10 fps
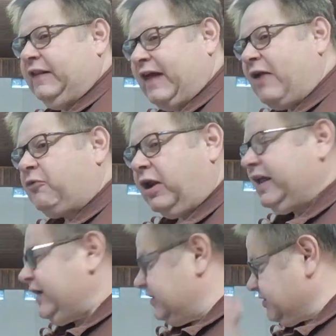And that
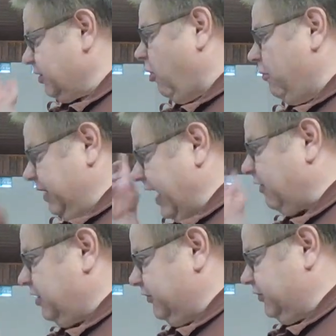really gets home
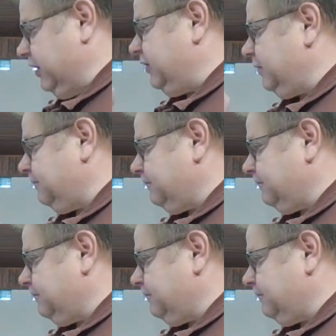now, doesn't it?